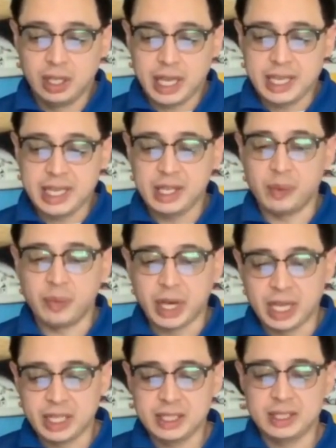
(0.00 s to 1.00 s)
and he
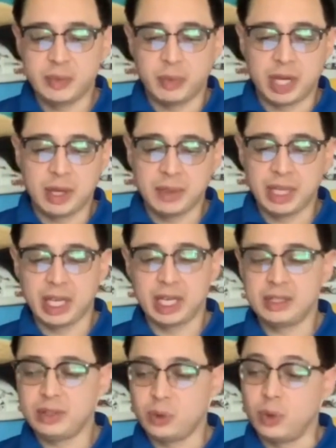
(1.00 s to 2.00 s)
embodies the
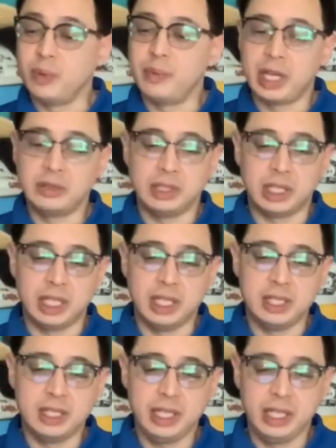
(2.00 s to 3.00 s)
bobcats or mountain
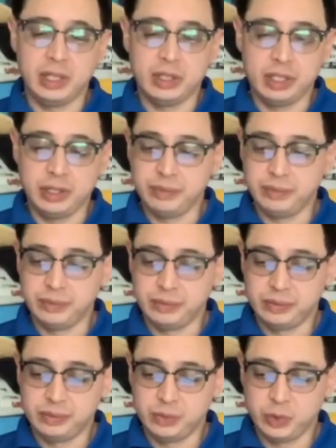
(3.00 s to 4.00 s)
lions' energy,
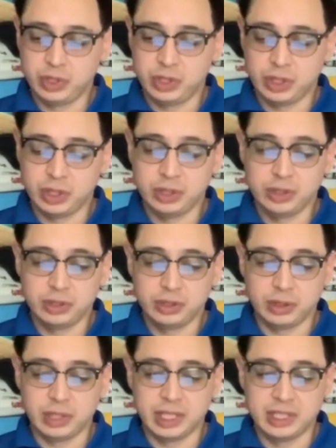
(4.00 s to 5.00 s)
which are
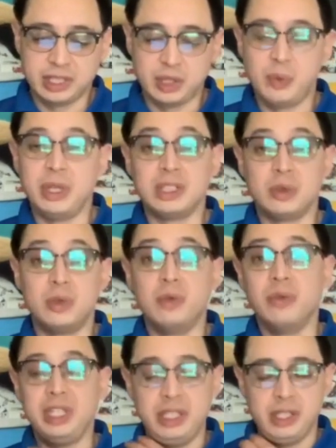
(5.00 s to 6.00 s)
so. I guess it depends on
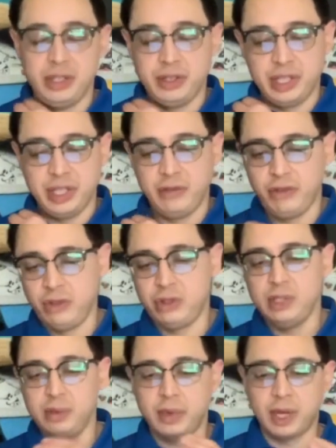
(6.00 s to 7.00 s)
what region you're in. If you
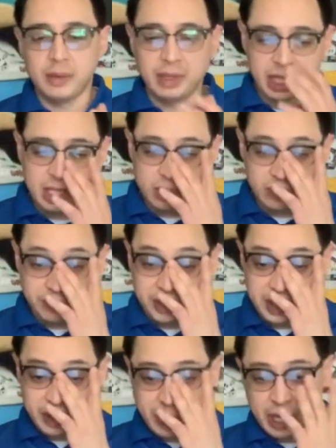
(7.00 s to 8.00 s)
see bobcats or if you
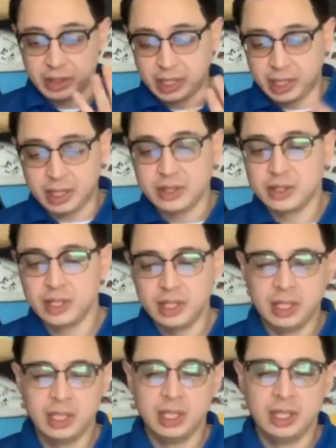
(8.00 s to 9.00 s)
see mountain lions.
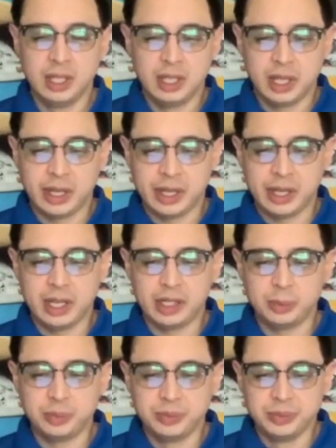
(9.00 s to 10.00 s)

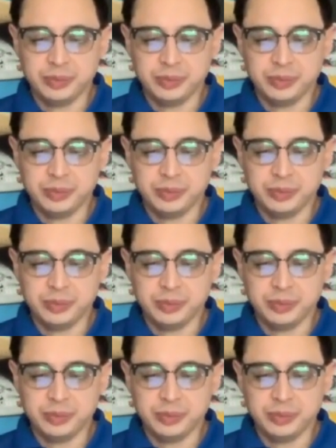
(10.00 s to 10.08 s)
Um,